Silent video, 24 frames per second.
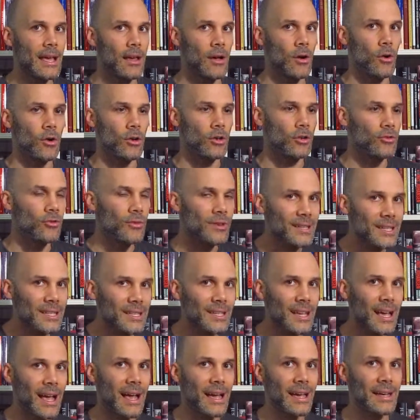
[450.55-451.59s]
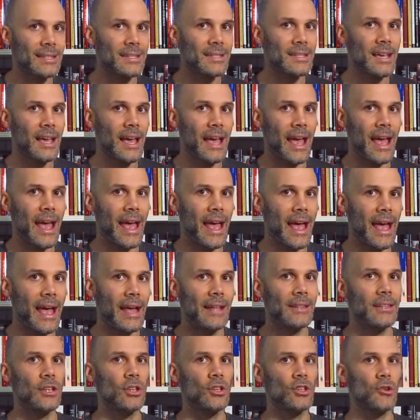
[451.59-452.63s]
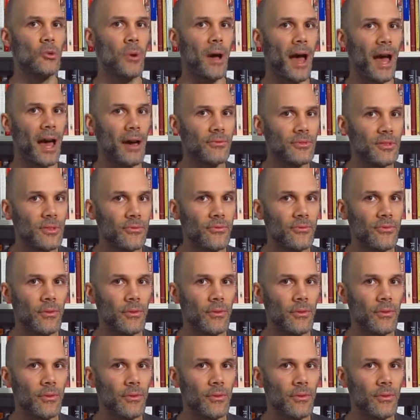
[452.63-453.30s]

or criticize, and you have to,